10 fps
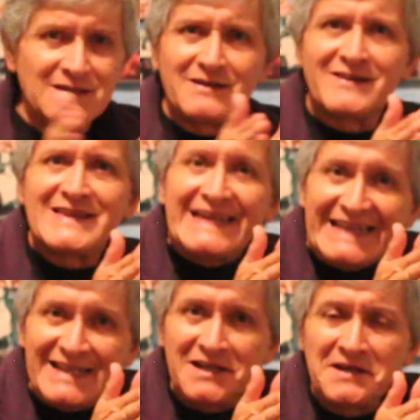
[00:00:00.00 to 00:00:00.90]

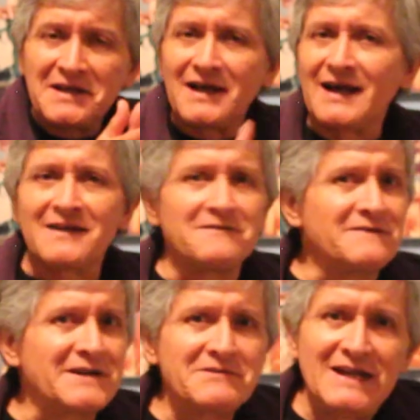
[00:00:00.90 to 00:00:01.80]
thin and
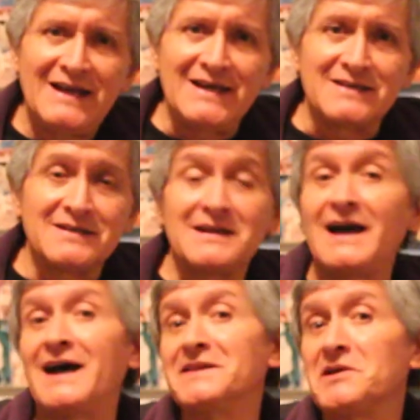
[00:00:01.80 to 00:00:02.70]
very light.
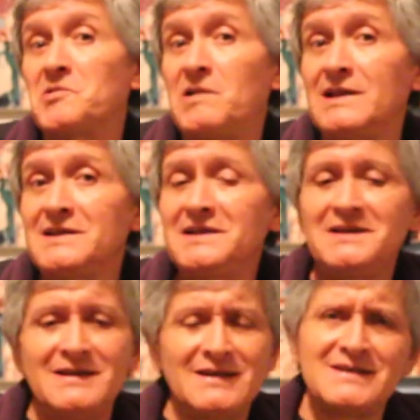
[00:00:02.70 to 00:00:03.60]
And the
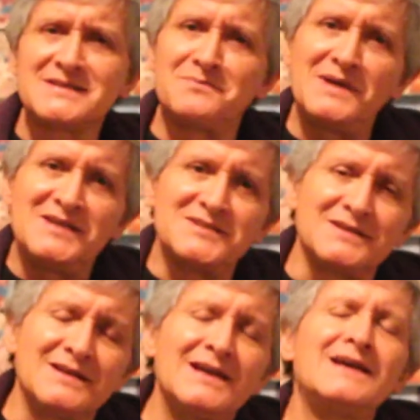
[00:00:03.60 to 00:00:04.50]
quality is amazing.